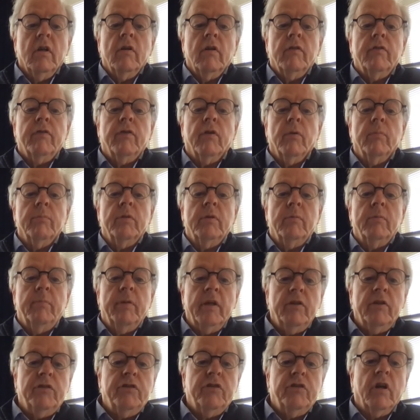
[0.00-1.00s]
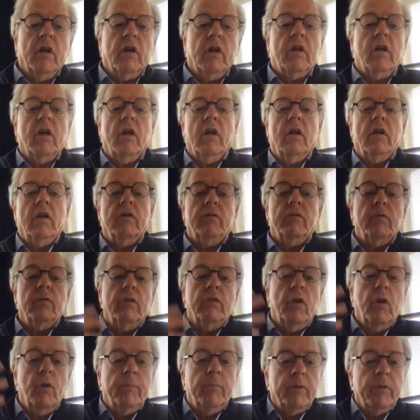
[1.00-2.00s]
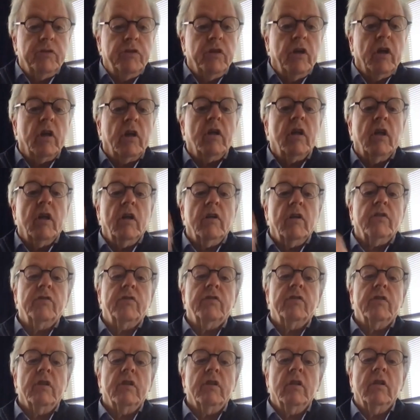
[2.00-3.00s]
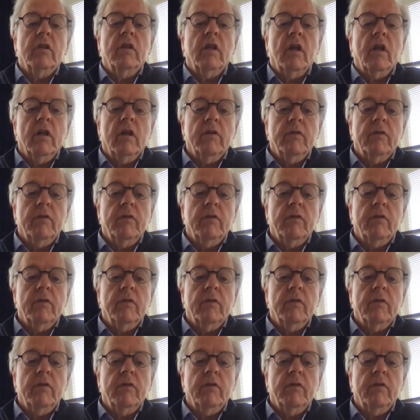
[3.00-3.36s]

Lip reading: from the base chakra to the upper chakras. And